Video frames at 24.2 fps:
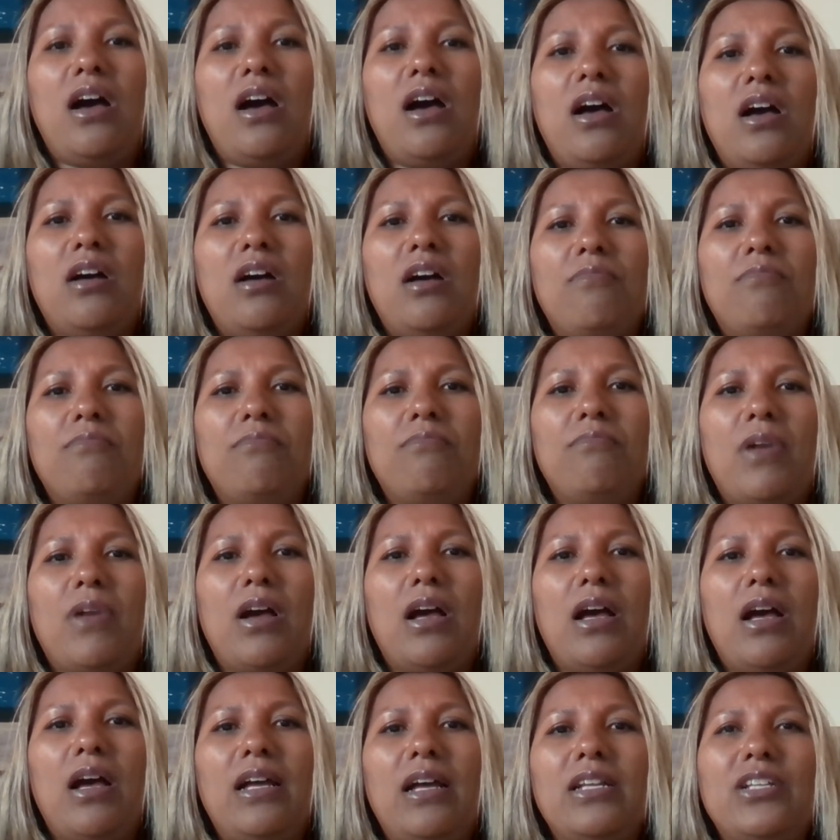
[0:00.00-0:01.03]

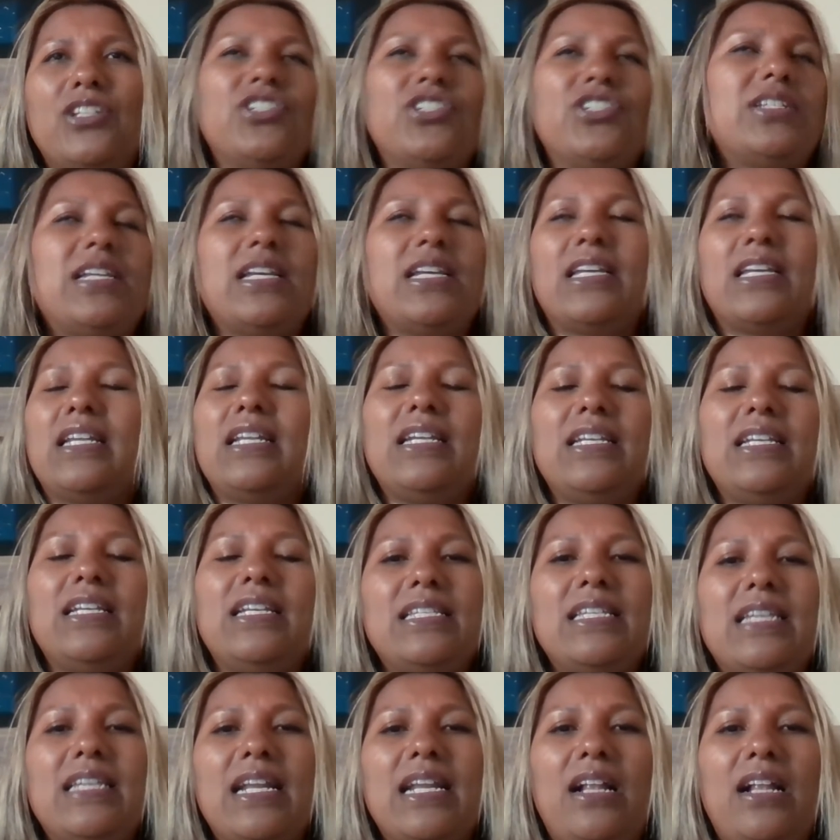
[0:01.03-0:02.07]
I just take it
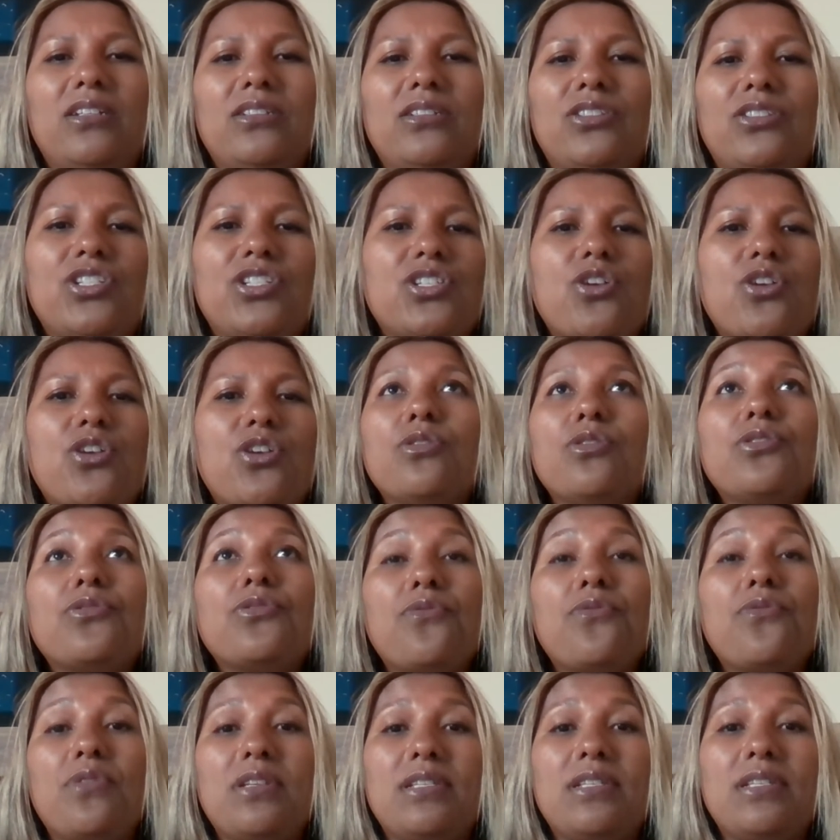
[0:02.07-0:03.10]
easy and I'll just coast
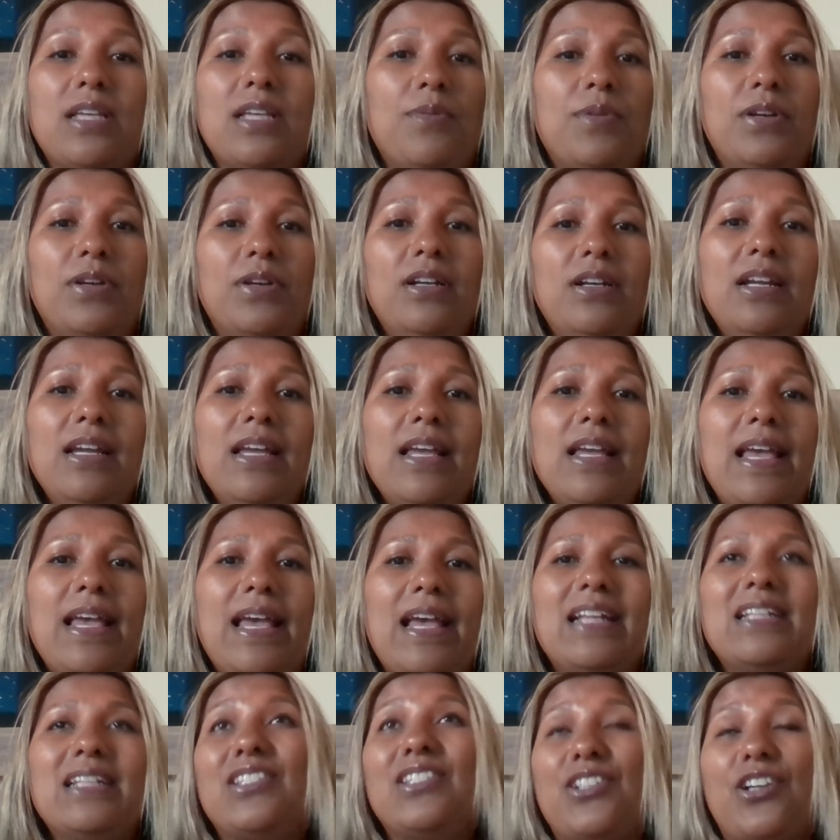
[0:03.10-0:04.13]
through the summer
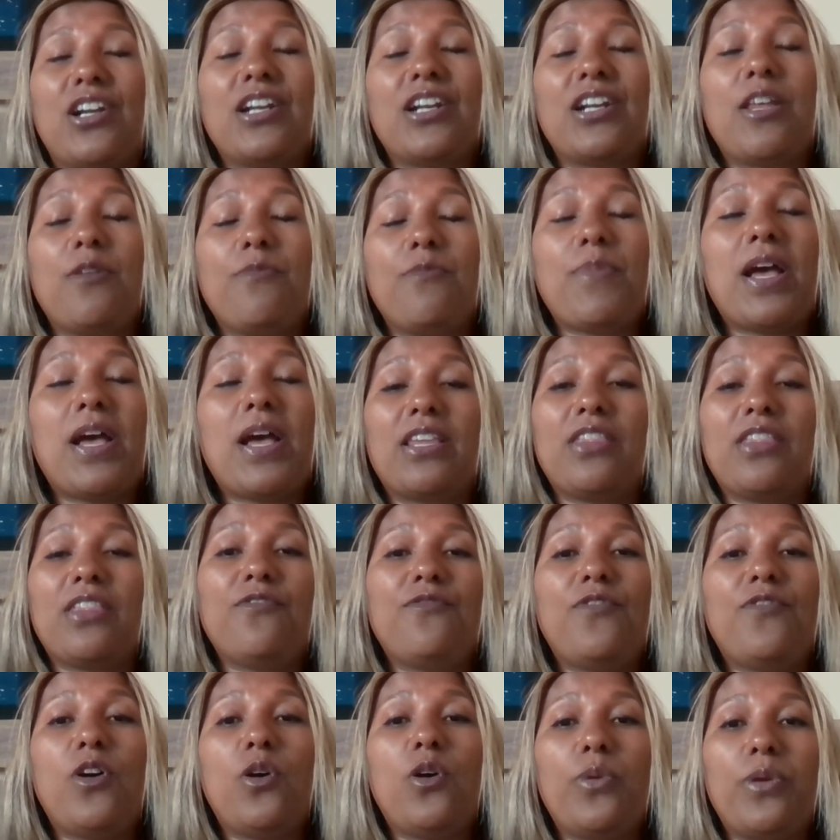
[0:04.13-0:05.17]
and start again back in
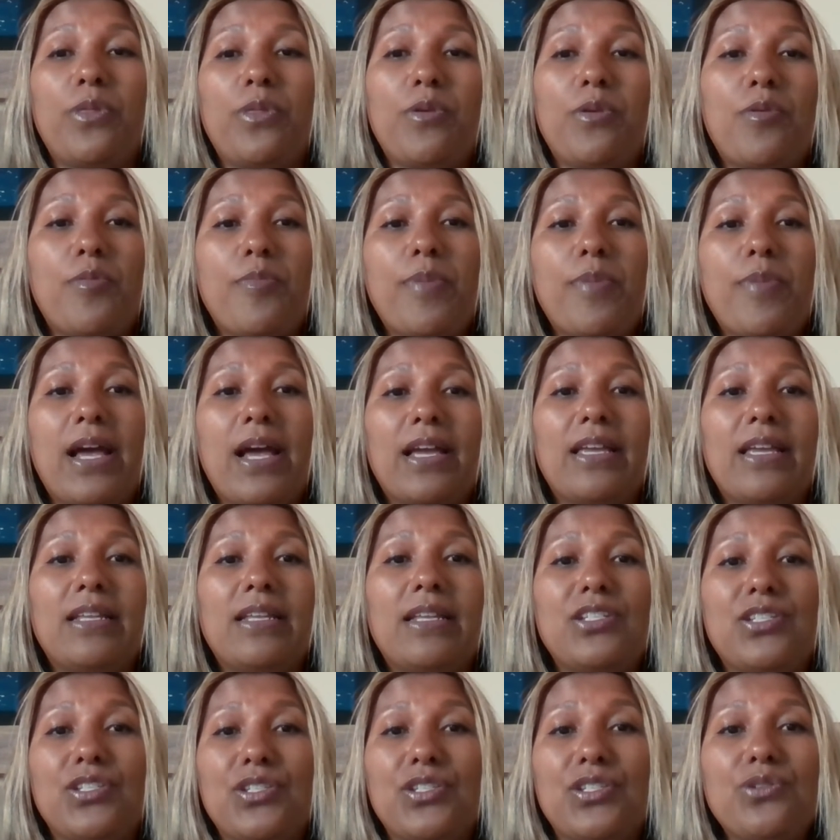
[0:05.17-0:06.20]
the fall when they were back
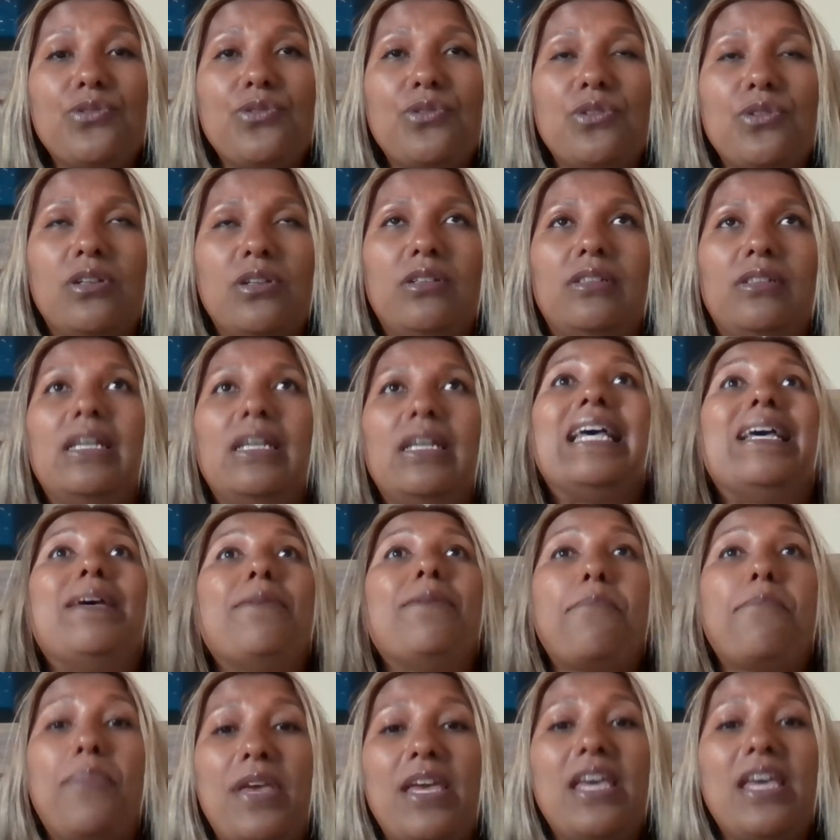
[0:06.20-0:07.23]
to school.
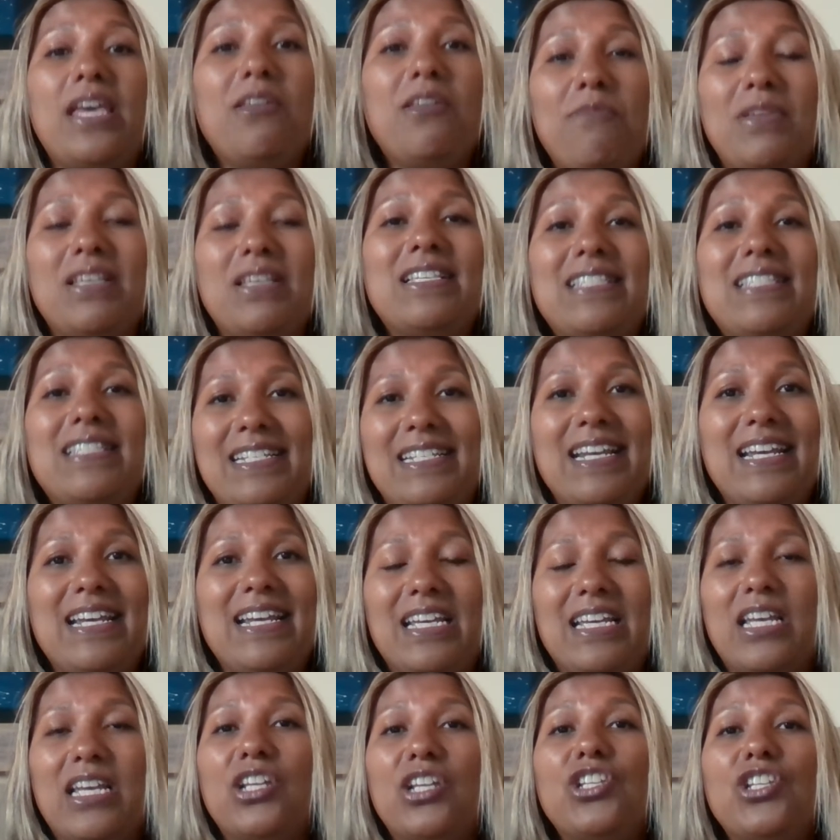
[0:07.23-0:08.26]
Big
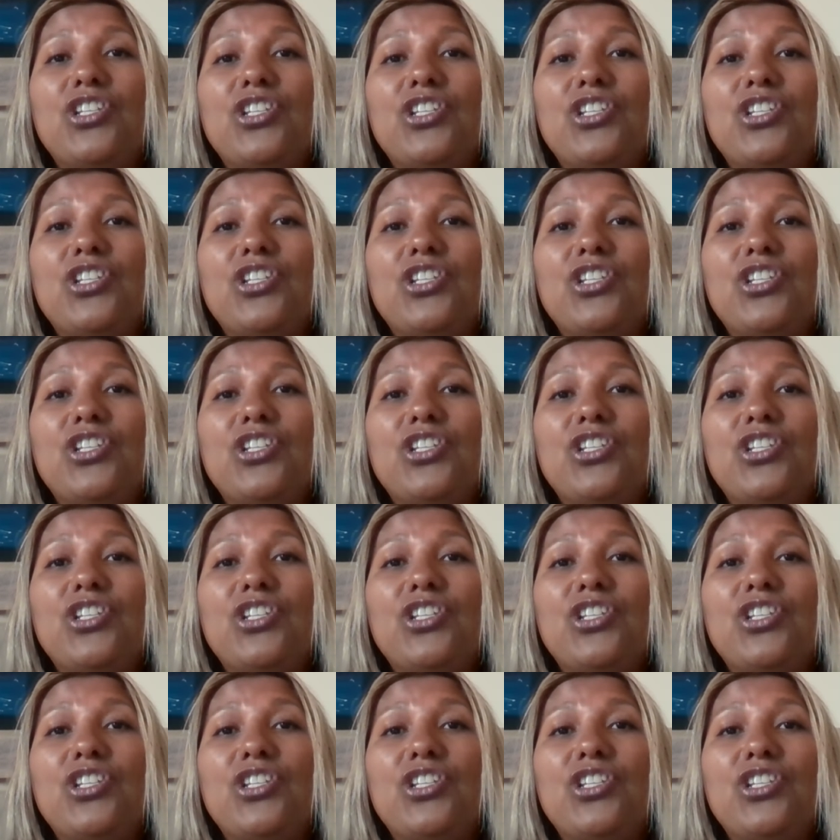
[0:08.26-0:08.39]
mistake.